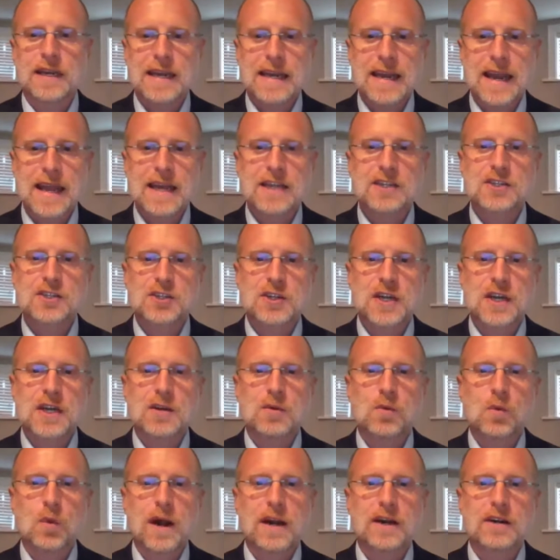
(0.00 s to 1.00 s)

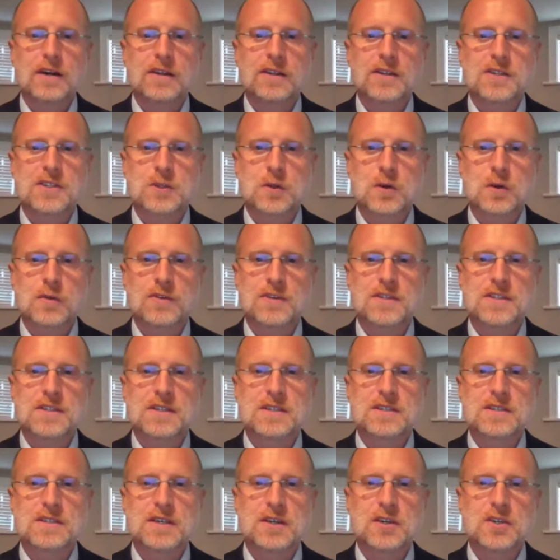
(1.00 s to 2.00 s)
next-gen wireless
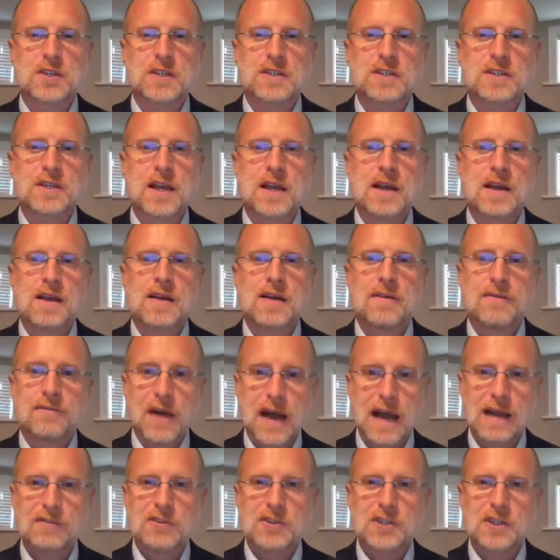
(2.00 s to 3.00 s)
services such as
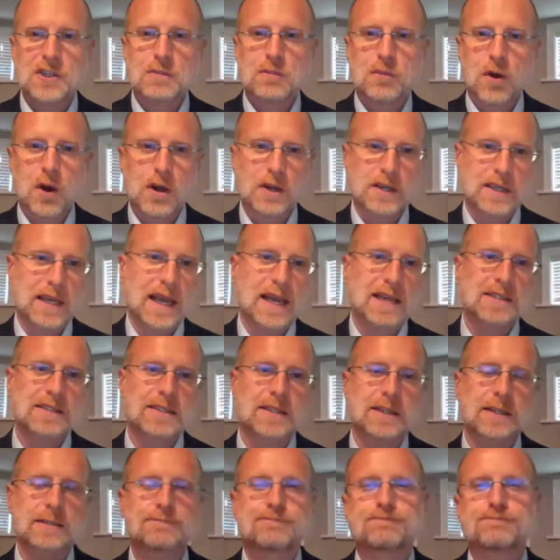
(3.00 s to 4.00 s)
5G
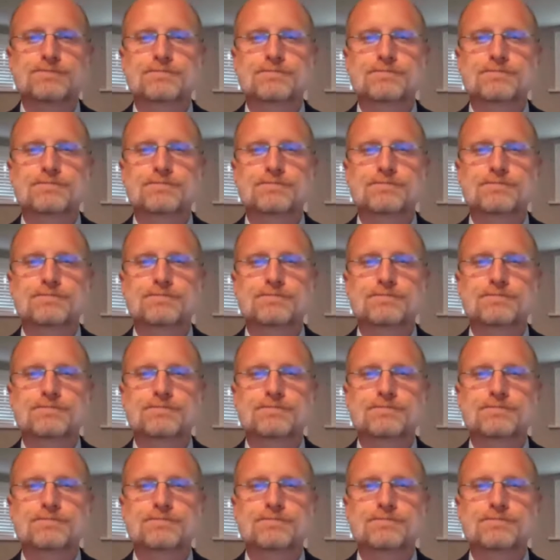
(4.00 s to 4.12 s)
broadcasting.